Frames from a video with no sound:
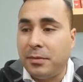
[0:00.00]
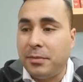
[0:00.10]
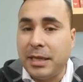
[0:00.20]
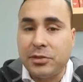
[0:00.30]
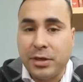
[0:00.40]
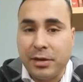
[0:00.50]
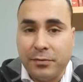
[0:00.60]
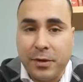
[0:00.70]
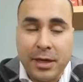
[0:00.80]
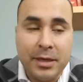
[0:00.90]
internet
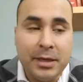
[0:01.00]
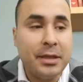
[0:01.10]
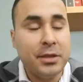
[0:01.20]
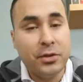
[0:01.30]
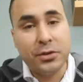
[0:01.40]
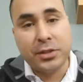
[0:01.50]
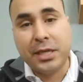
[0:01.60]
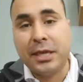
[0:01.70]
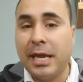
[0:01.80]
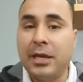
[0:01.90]
friend, and then you're
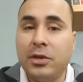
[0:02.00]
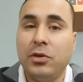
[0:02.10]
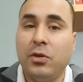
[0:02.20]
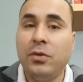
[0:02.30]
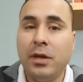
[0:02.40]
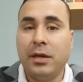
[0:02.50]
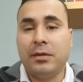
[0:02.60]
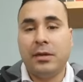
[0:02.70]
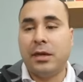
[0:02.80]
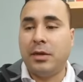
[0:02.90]
saying, hey, you know,
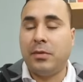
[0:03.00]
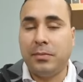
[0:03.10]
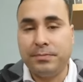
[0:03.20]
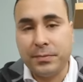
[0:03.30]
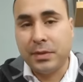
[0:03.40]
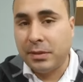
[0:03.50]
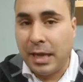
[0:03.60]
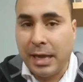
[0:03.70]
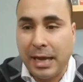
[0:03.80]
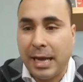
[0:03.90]
I
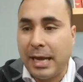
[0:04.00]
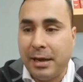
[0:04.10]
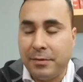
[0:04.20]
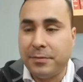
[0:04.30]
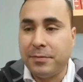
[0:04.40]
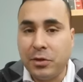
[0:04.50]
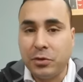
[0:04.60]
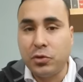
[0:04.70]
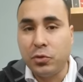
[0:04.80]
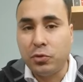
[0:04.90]
have, you
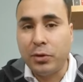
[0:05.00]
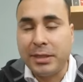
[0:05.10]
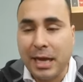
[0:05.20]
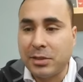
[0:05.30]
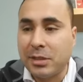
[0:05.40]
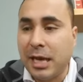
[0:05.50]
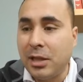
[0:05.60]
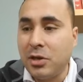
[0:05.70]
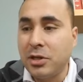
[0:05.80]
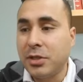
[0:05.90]
know,
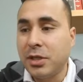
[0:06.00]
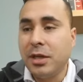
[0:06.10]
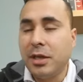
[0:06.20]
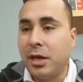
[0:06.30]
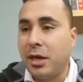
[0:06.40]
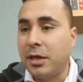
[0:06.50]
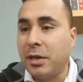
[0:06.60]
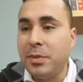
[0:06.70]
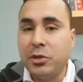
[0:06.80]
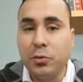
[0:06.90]
$2,000-$3,000.
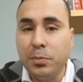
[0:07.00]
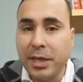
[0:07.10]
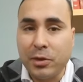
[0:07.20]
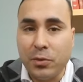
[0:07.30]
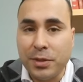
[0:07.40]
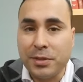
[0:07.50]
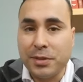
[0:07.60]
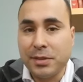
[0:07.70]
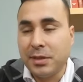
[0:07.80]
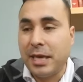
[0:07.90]
Give me 2
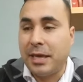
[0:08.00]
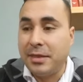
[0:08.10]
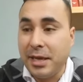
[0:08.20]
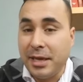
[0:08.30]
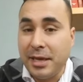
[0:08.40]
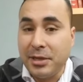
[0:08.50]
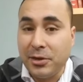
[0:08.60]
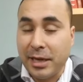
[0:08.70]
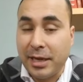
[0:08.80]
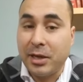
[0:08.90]
Bitcoins. And then
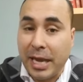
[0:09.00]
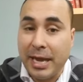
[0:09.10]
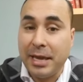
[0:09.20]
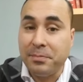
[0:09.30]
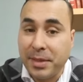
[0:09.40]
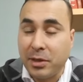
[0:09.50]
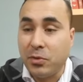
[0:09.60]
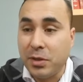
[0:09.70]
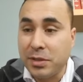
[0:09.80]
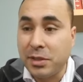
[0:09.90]
you're like, hey,
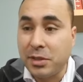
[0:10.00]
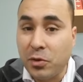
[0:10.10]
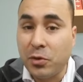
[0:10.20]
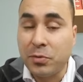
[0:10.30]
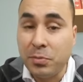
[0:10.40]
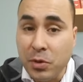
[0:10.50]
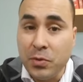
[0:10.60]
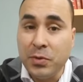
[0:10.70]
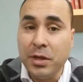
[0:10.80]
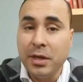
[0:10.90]
Bitcoin is going to go to the
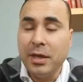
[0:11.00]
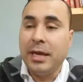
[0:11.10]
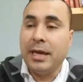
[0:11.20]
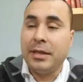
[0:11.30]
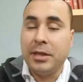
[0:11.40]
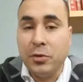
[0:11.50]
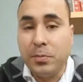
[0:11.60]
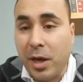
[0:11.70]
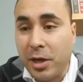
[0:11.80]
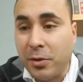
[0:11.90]
moon. And then you
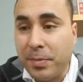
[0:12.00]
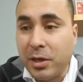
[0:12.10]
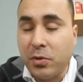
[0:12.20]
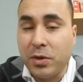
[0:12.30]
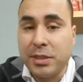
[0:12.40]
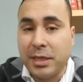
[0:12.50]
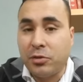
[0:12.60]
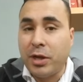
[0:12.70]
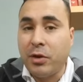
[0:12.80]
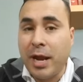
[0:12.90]
buy your Bitcoins at
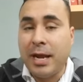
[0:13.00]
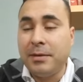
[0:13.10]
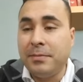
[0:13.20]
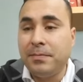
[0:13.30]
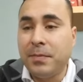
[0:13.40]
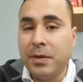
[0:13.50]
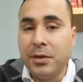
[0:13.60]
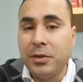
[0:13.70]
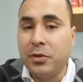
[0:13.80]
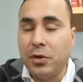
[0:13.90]
$3,000.
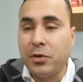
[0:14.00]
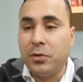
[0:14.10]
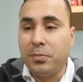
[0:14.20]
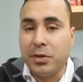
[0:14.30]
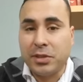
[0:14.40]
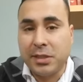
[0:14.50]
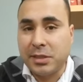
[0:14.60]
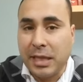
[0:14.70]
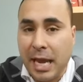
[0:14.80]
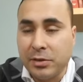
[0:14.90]
You know, you put
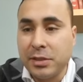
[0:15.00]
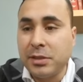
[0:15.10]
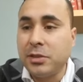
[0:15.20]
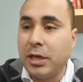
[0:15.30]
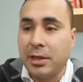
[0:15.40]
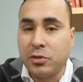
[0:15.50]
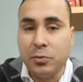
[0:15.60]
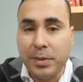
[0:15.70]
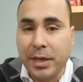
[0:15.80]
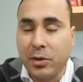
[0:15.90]
6,000, you got
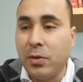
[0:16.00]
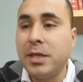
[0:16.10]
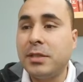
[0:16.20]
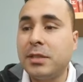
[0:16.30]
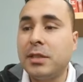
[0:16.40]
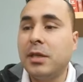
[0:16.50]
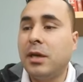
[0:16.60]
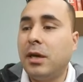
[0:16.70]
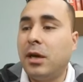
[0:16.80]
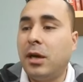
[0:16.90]
2 Bitcoins.
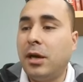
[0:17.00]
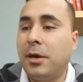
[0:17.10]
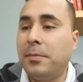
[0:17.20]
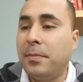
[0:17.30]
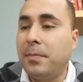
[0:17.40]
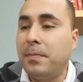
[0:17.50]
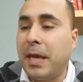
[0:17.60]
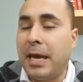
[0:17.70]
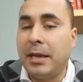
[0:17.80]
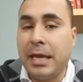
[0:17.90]

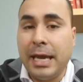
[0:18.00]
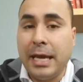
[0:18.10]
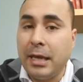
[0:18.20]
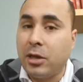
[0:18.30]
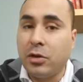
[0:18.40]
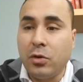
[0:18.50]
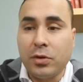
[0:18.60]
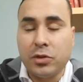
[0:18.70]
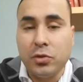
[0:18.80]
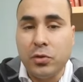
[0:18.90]
And hey, it could
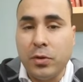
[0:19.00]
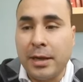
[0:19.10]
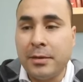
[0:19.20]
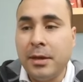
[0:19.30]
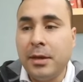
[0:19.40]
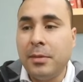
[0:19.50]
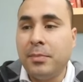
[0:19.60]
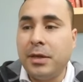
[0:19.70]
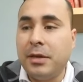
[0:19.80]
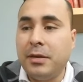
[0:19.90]
go to $2,000.
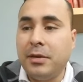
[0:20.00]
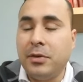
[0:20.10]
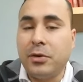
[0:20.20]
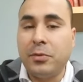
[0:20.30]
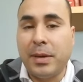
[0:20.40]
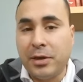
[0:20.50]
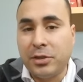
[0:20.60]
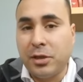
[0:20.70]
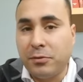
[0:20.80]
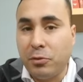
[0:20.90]
But, you know, you buy
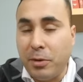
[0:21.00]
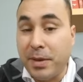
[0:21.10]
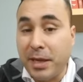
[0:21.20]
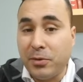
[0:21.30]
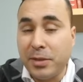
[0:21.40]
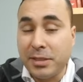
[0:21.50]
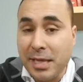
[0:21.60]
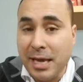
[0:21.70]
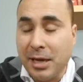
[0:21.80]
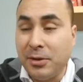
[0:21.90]
yourself 3
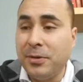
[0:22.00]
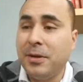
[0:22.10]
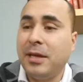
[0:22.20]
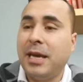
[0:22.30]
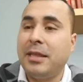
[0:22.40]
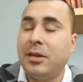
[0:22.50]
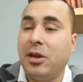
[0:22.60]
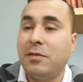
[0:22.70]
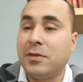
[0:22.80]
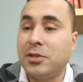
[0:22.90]
Bitcoins now. And
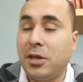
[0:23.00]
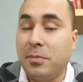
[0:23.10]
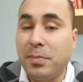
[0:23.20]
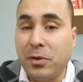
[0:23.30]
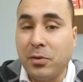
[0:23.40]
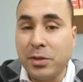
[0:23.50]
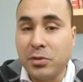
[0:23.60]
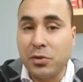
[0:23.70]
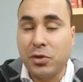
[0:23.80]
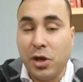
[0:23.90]
then all of a sudden, Bitcoin
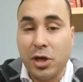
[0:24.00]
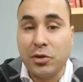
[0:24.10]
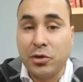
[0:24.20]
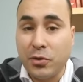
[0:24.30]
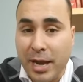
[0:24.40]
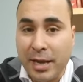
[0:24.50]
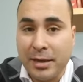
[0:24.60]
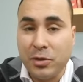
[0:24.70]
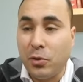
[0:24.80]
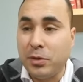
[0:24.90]
goes to
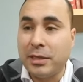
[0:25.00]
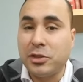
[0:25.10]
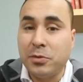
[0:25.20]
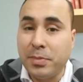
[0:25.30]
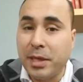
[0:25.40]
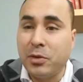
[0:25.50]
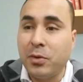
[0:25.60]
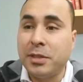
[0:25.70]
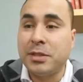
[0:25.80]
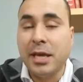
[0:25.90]
$100,000. You hold on to your
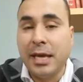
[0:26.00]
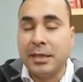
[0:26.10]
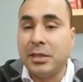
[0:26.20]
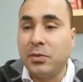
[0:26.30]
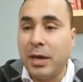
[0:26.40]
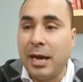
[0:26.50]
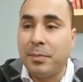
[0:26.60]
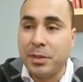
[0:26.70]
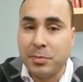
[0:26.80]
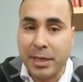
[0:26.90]
Bitcoins and see what
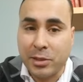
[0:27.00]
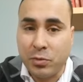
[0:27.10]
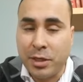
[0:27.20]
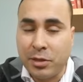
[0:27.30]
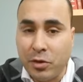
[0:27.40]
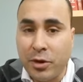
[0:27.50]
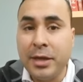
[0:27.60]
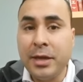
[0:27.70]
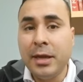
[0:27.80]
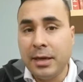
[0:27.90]
happens by
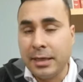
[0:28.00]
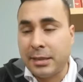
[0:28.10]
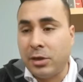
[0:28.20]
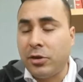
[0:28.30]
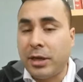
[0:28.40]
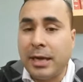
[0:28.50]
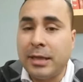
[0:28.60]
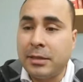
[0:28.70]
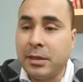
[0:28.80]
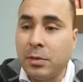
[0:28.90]
2030. Like the other guy
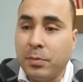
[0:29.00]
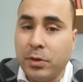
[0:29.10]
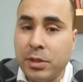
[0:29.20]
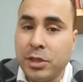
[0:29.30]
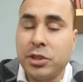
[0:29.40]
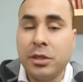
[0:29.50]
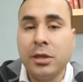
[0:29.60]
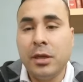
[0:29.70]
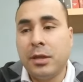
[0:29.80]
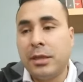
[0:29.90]
that did the
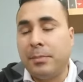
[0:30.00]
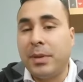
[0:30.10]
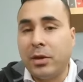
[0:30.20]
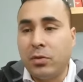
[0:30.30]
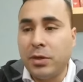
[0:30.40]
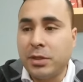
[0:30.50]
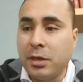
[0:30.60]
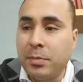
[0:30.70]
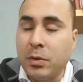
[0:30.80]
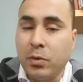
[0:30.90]
prediction that Bitcoin is
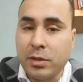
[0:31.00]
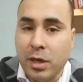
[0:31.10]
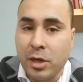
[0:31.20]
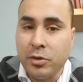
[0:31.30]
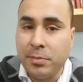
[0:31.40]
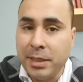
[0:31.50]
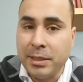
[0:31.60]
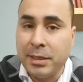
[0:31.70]
going to be worth $100 million